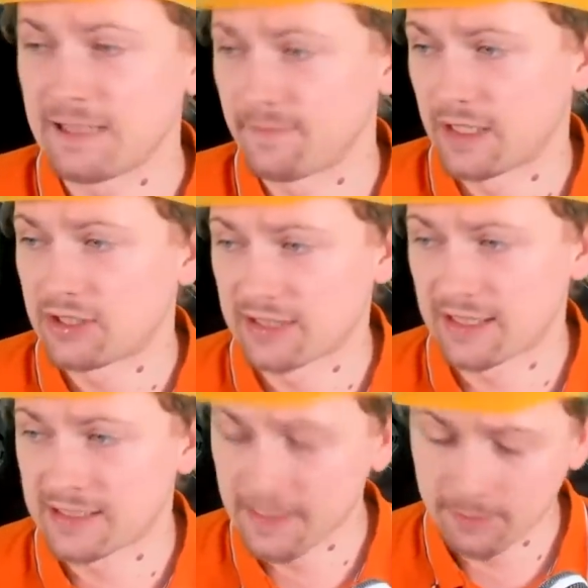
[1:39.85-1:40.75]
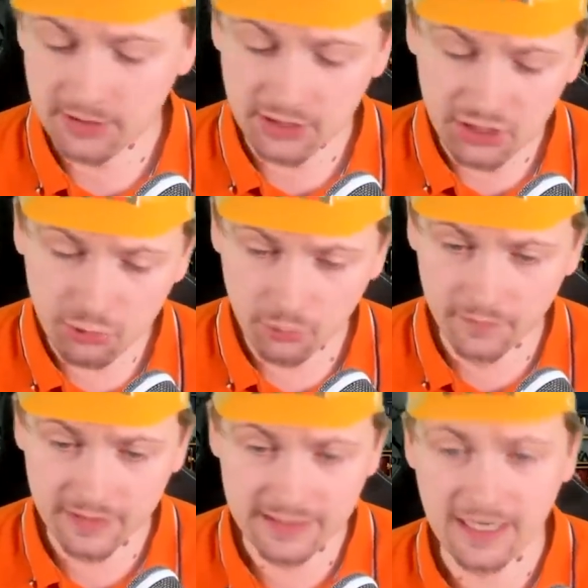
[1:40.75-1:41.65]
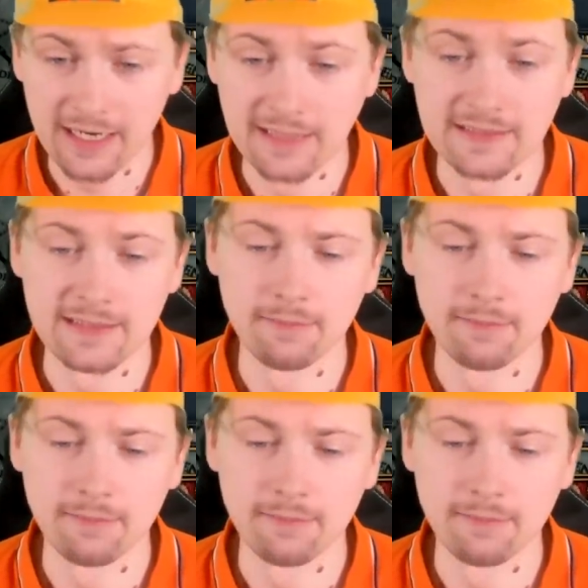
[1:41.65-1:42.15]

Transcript: if I just accepted each of these guys'